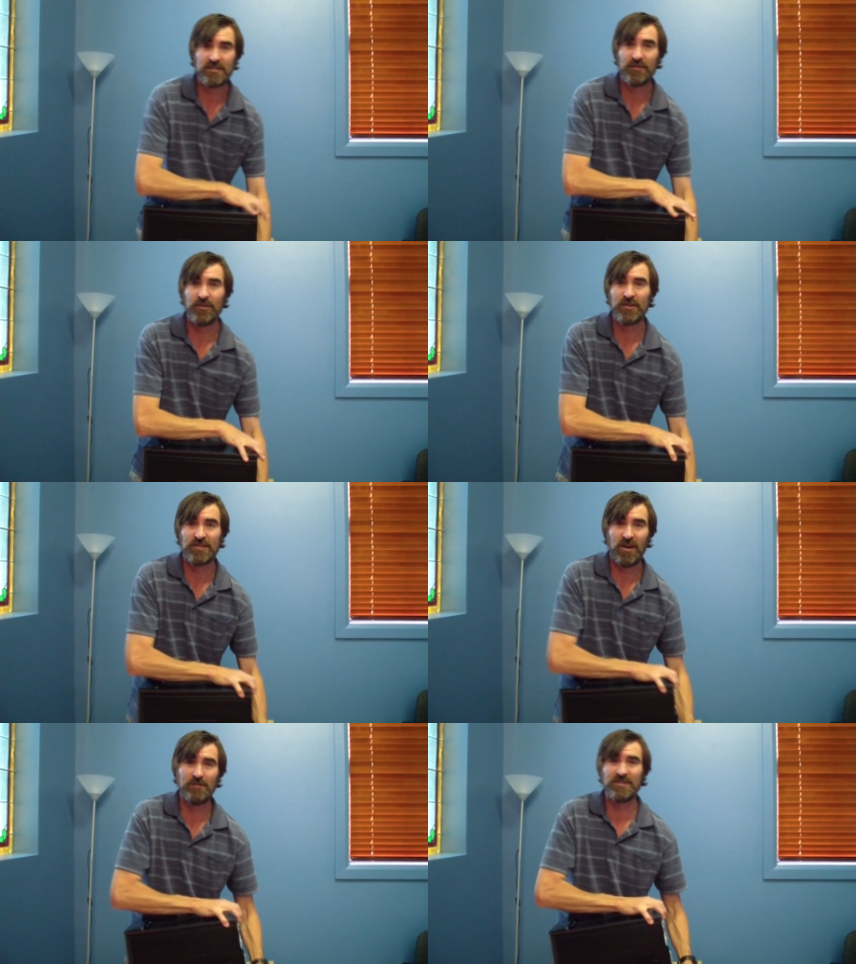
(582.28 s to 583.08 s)
is the
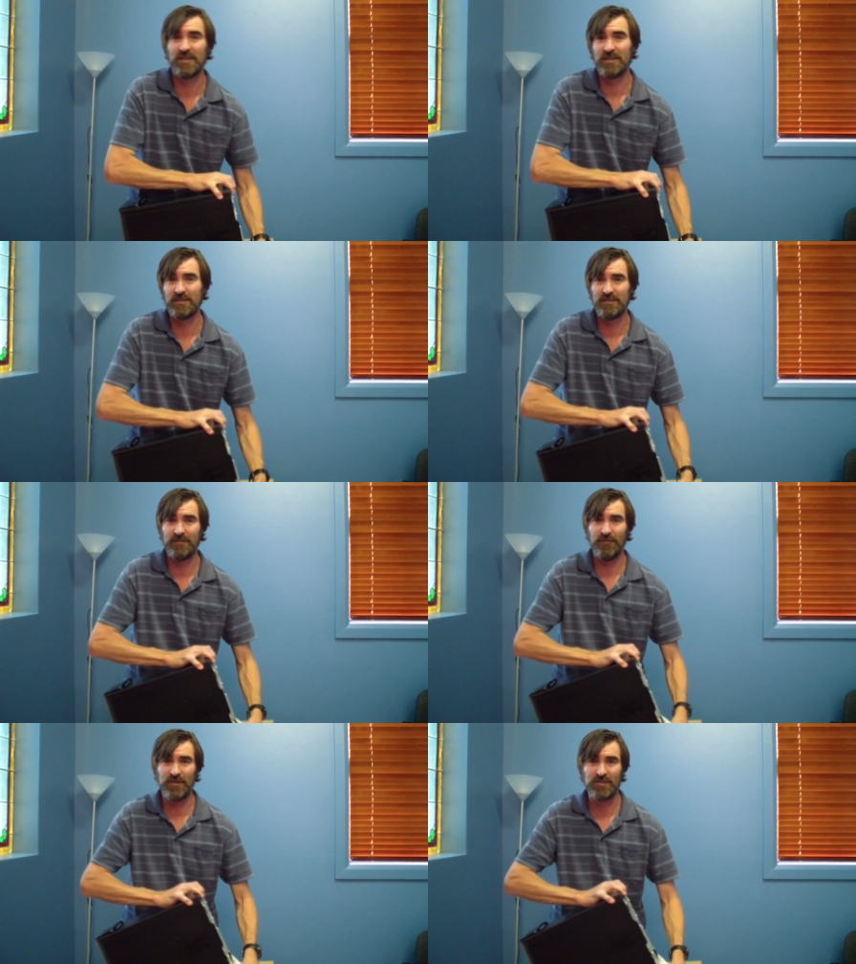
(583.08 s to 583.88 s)
first time
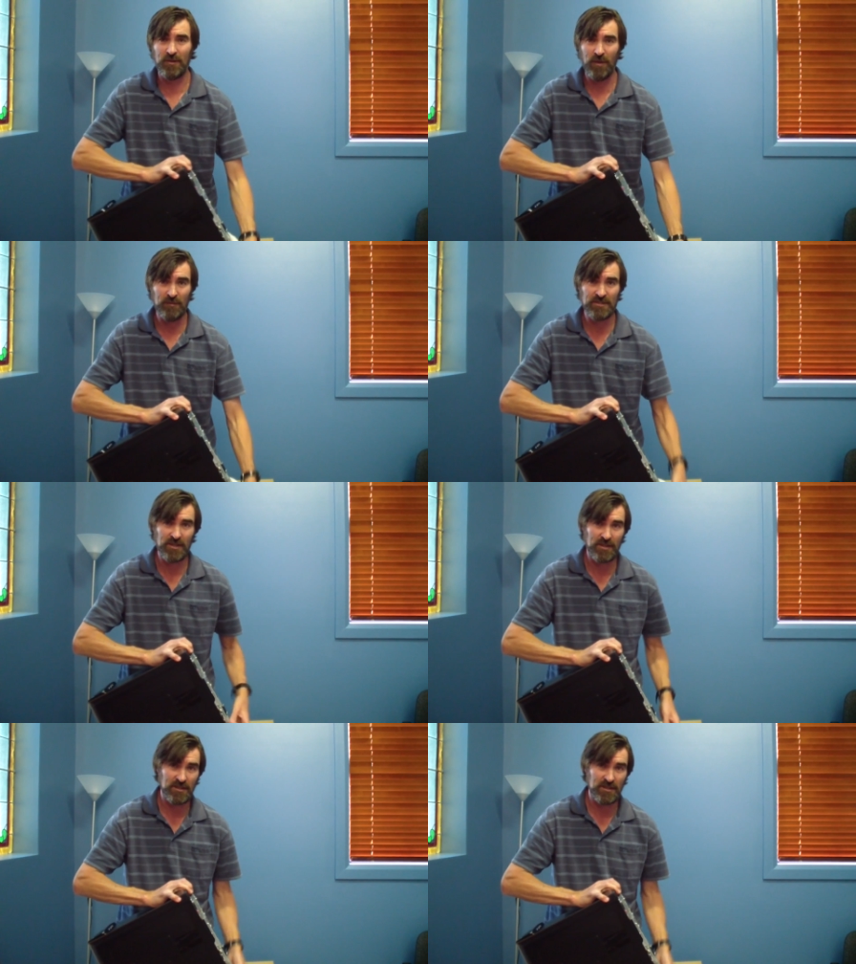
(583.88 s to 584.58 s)
I'm seeing